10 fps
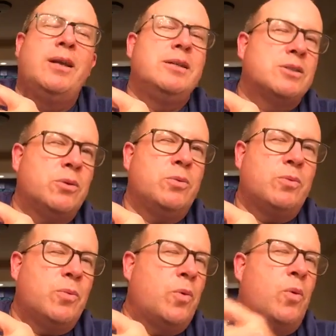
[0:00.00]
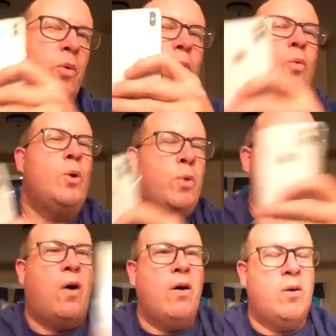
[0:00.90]
So when we
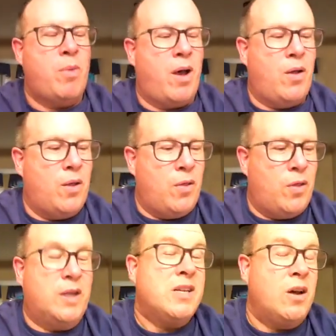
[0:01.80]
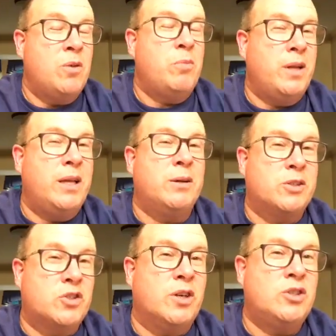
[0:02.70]
talk about the tongue being a
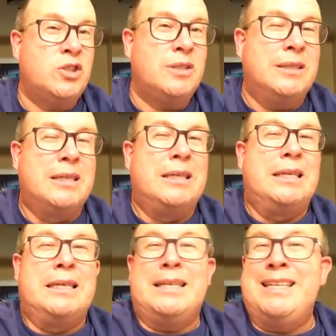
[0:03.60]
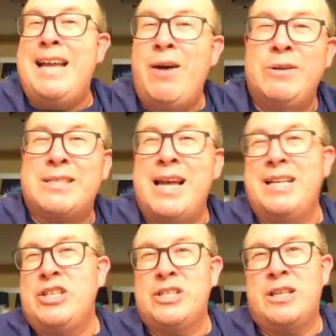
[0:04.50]
destruction, now it's not
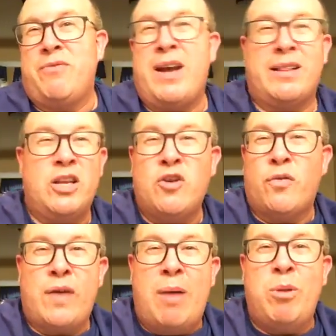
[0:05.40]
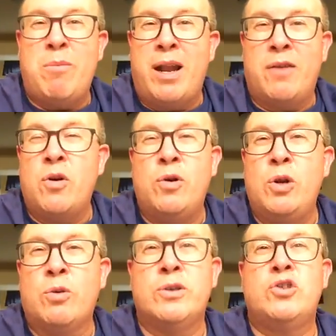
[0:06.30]
just the fact that your family might have known
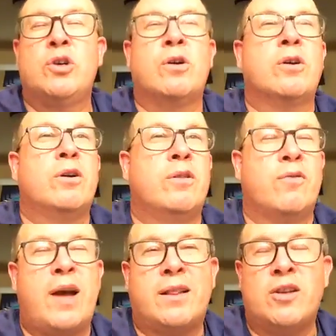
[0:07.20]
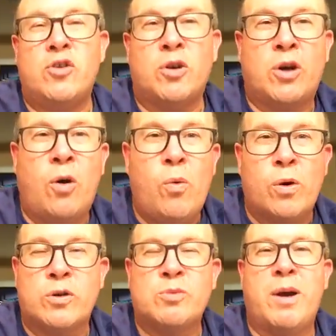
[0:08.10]
you were a jerk, or the fact that your
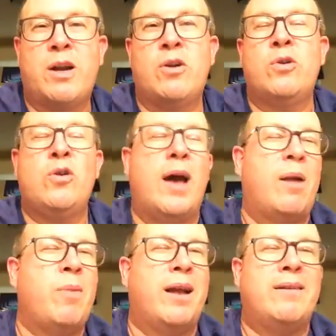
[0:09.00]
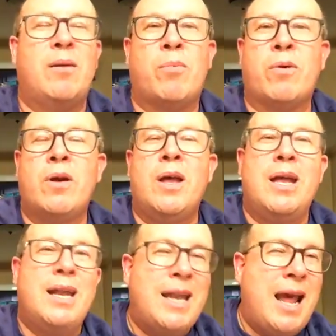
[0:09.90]
coworkers might have known you had a bad temper.
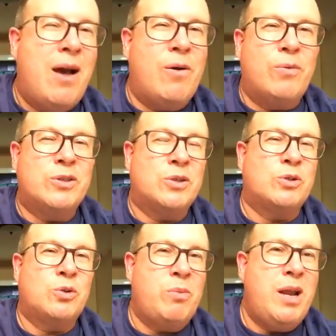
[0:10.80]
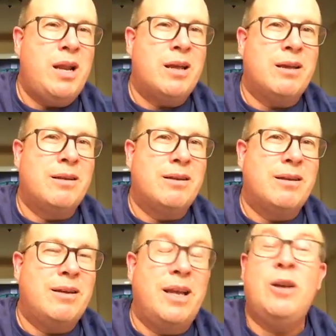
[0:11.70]
Now with social media,
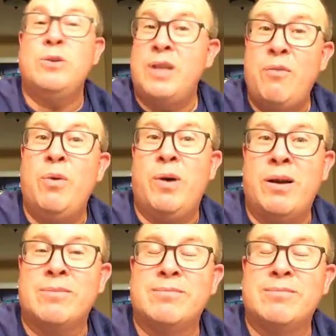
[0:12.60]
it goes everywhere.